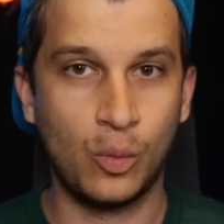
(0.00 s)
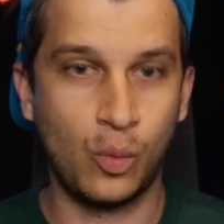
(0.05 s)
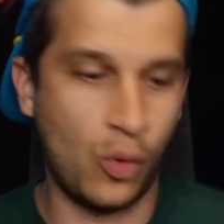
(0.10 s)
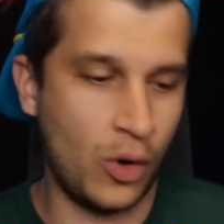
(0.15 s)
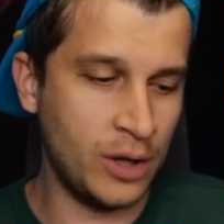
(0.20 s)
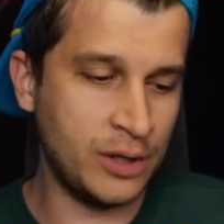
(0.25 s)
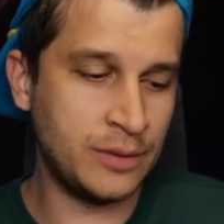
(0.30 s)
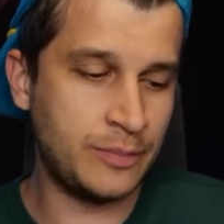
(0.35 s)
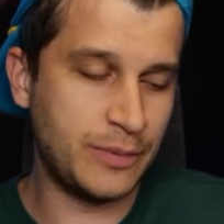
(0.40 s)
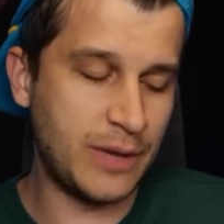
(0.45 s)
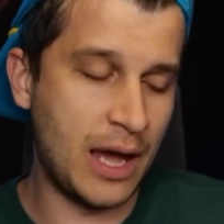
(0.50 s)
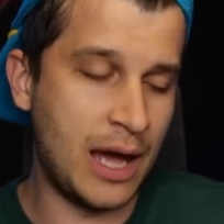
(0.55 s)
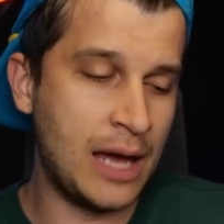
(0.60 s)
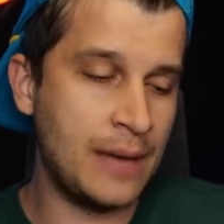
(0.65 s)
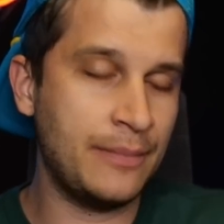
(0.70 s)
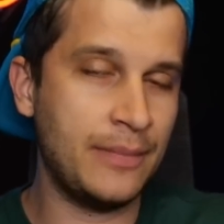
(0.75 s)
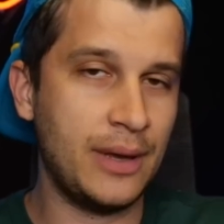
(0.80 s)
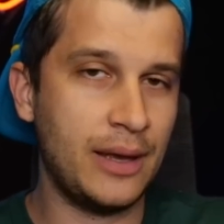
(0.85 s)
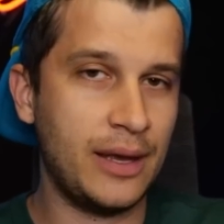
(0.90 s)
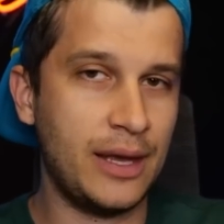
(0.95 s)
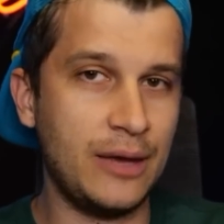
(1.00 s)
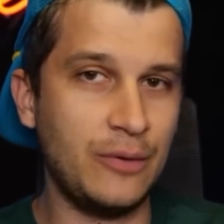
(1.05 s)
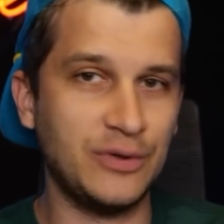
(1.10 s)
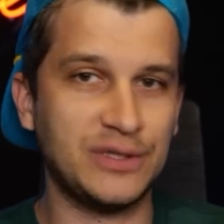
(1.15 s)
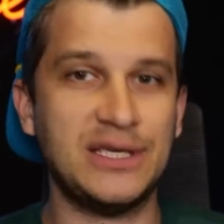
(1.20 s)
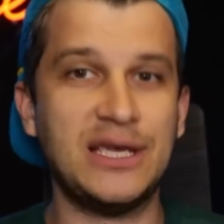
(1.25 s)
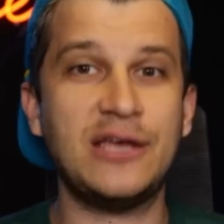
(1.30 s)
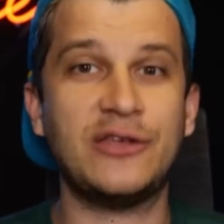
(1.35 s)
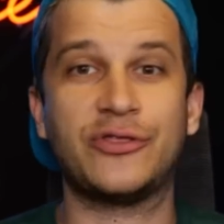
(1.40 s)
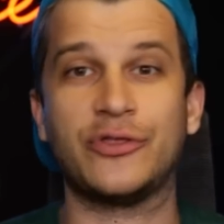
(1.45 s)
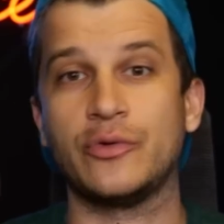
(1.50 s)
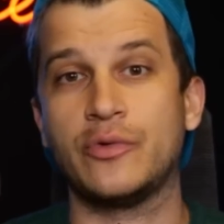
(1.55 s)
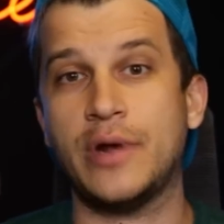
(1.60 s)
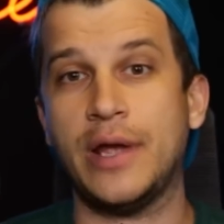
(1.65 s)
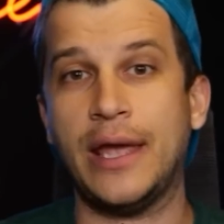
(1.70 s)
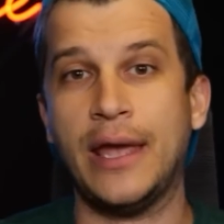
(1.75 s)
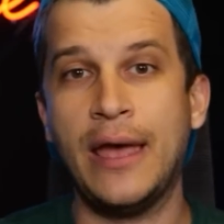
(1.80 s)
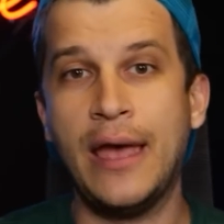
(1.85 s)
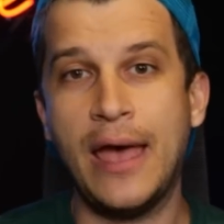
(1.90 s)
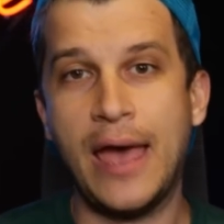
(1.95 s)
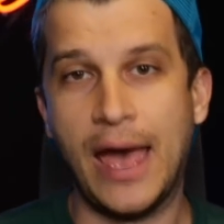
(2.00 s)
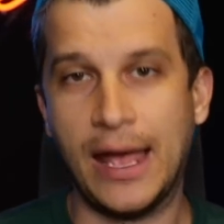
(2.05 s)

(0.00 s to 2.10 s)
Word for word: One time it was E3